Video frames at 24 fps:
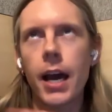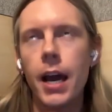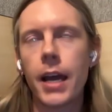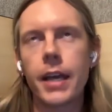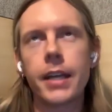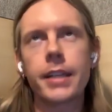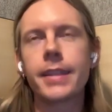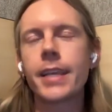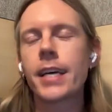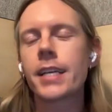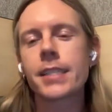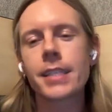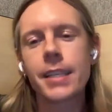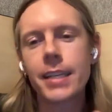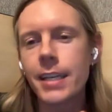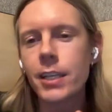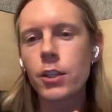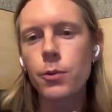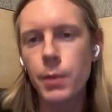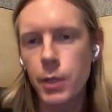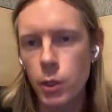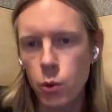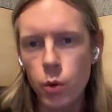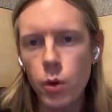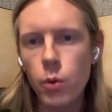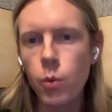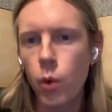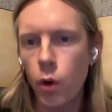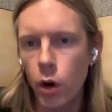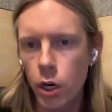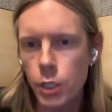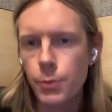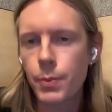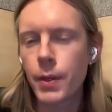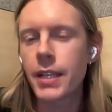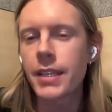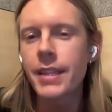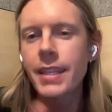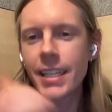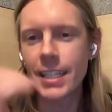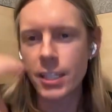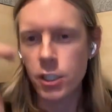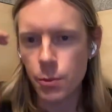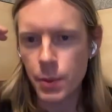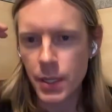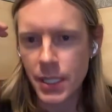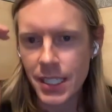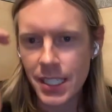it doesn't need to be rewards, but it
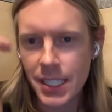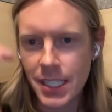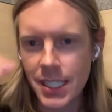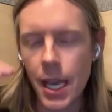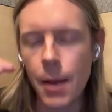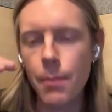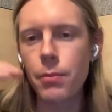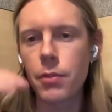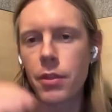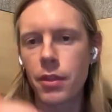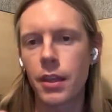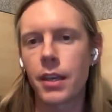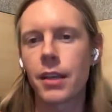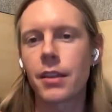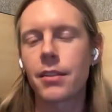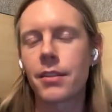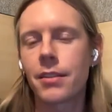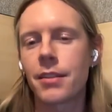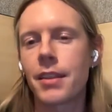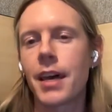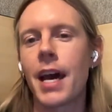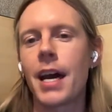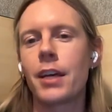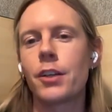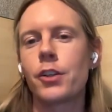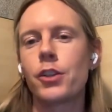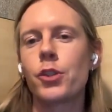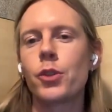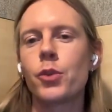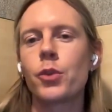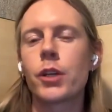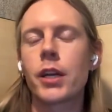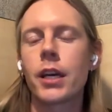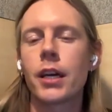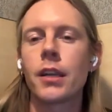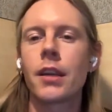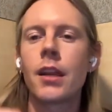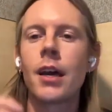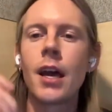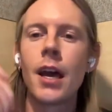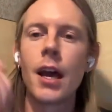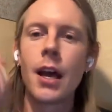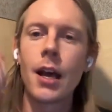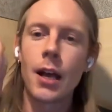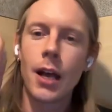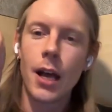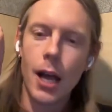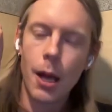needs to be something that you can
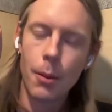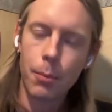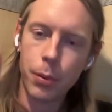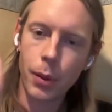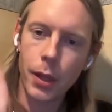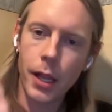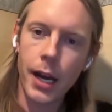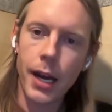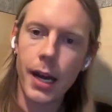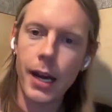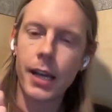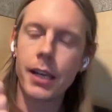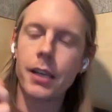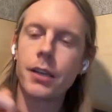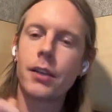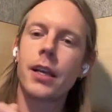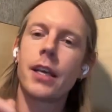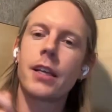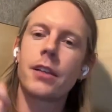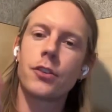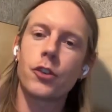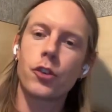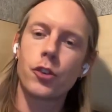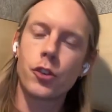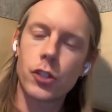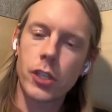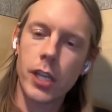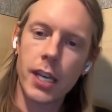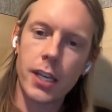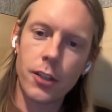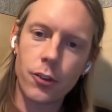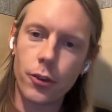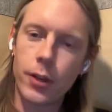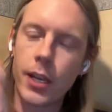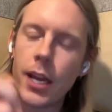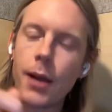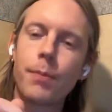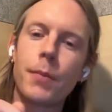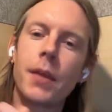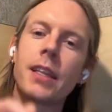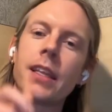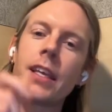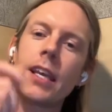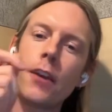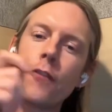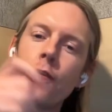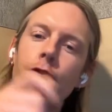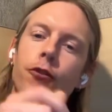apply and to say to them that
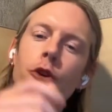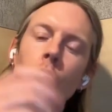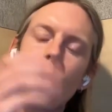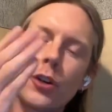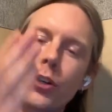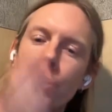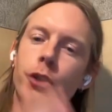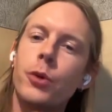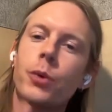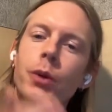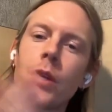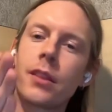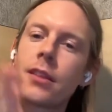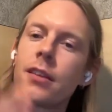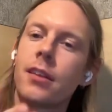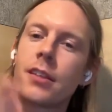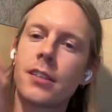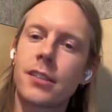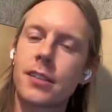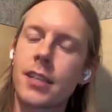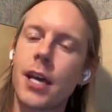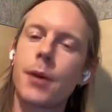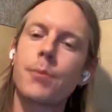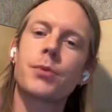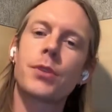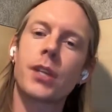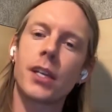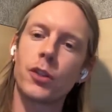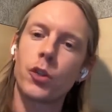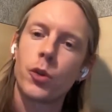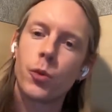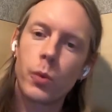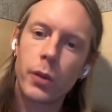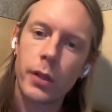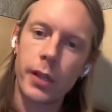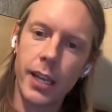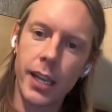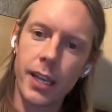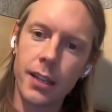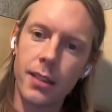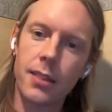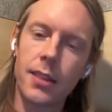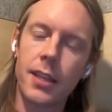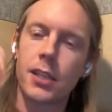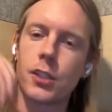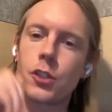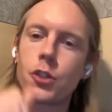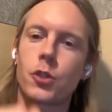if you're doing these steps, then you will get
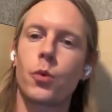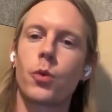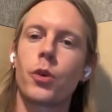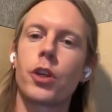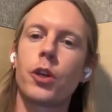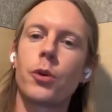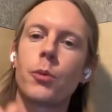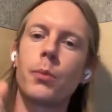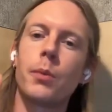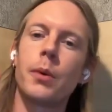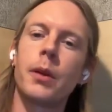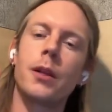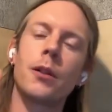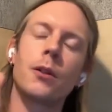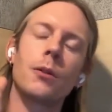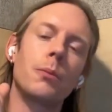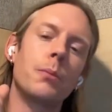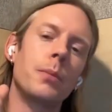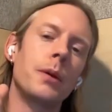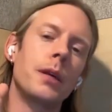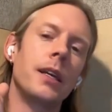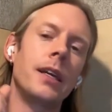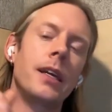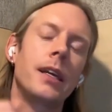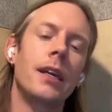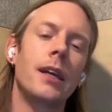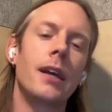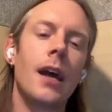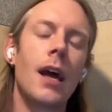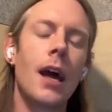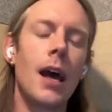this, or you will be